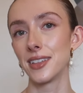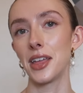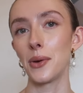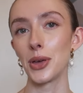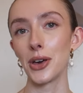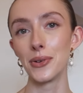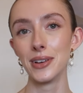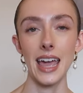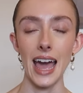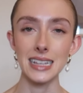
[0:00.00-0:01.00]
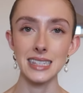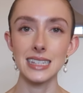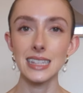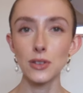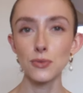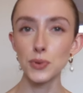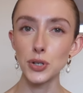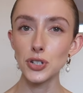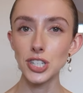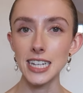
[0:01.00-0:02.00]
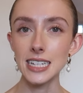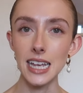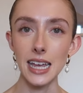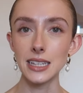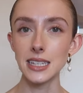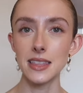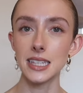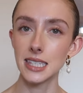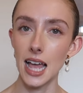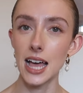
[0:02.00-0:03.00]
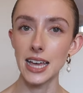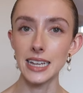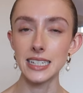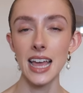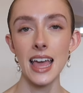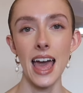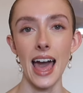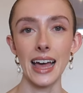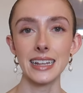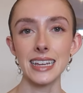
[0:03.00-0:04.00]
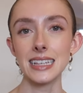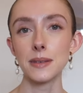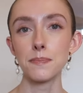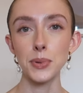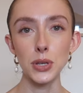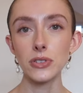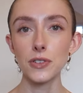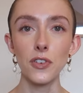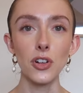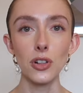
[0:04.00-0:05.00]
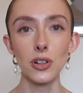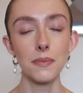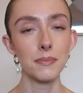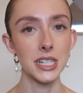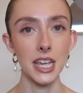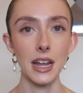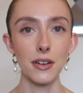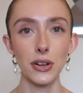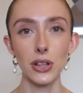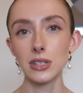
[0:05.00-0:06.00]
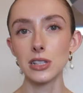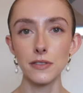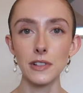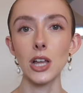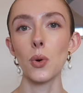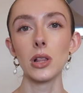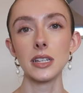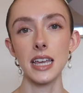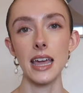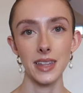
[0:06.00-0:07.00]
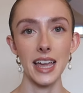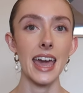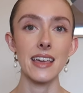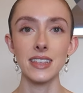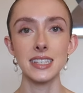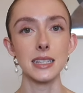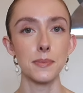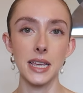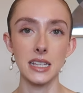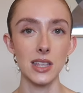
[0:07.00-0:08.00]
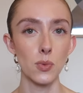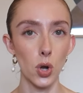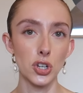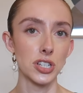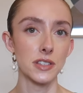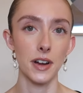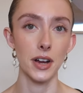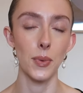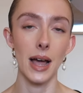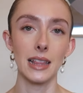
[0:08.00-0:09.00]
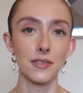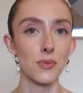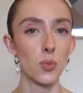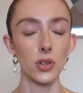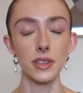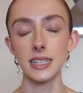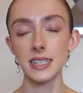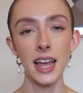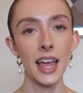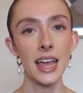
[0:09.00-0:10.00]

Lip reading: There we go. It has these little ruched details at the side, and it's a beautiful material. It's lovely quality. Again, this is a piece that washes very well. I've worn this